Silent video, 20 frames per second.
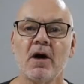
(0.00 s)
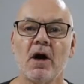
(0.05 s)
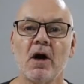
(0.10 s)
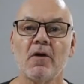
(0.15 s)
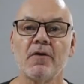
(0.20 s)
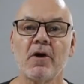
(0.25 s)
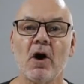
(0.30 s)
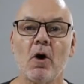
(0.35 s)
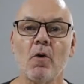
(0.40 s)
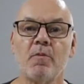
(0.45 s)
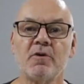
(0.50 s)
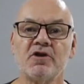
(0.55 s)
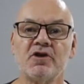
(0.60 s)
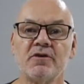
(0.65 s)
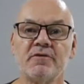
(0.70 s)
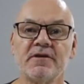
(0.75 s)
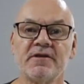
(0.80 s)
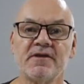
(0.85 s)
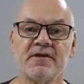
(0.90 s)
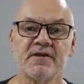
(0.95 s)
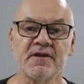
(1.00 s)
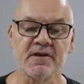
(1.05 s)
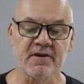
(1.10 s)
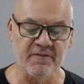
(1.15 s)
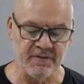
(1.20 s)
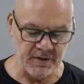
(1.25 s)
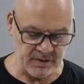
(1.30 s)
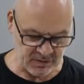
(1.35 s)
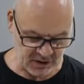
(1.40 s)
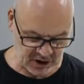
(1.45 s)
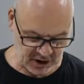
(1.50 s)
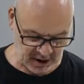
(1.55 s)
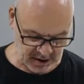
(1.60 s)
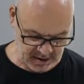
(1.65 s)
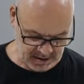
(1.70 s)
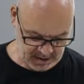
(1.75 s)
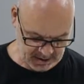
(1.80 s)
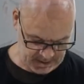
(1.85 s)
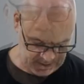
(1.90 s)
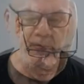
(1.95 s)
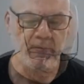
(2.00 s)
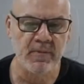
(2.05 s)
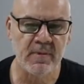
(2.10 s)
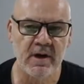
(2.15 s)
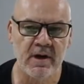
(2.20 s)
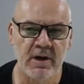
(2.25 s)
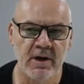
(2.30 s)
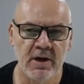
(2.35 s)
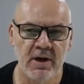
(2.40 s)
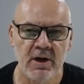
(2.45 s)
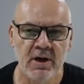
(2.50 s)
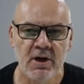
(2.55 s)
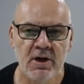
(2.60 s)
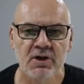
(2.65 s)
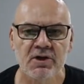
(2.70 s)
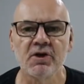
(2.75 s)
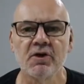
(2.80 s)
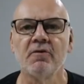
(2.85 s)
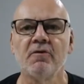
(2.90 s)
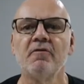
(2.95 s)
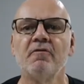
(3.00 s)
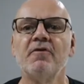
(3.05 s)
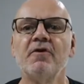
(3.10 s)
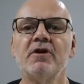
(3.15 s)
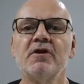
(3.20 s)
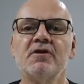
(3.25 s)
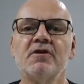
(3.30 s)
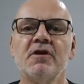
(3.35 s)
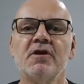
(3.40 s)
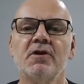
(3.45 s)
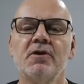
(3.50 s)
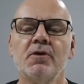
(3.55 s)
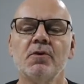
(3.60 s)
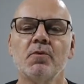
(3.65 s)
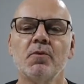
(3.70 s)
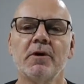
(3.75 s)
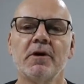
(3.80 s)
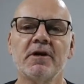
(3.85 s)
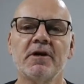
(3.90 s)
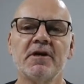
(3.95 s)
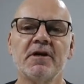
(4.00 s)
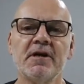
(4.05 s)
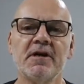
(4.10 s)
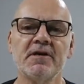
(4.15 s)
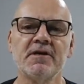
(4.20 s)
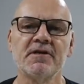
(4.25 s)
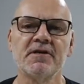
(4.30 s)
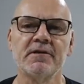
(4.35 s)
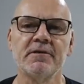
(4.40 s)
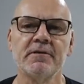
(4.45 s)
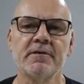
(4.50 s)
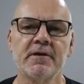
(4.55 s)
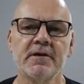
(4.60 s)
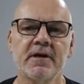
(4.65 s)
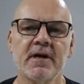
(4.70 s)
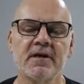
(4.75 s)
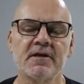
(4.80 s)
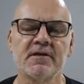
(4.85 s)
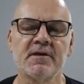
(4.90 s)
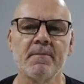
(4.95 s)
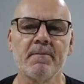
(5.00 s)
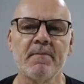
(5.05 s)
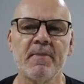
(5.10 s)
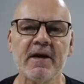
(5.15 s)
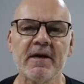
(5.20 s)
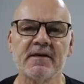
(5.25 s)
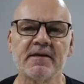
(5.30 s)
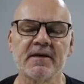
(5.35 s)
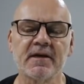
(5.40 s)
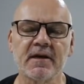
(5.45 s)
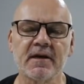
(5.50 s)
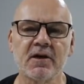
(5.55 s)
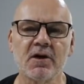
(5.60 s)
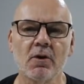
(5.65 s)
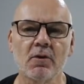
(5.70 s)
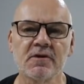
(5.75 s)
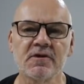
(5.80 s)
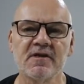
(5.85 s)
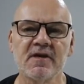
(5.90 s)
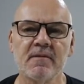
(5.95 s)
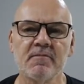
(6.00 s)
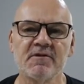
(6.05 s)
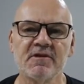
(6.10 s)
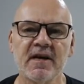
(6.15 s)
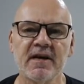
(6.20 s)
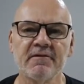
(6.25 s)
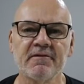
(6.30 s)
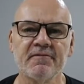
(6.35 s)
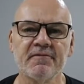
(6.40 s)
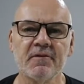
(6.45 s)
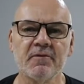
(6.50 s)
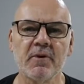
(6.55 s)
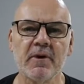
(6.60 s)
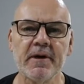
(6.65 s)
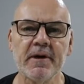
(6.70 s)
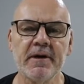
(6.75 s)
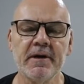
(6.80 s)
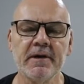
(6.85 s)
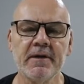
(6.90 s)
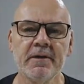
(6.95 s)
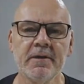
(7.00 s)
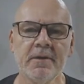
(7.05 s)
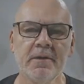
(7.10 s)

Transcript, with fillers: other opportunities in the future so first we're going to need to get some basic concepts out of the way.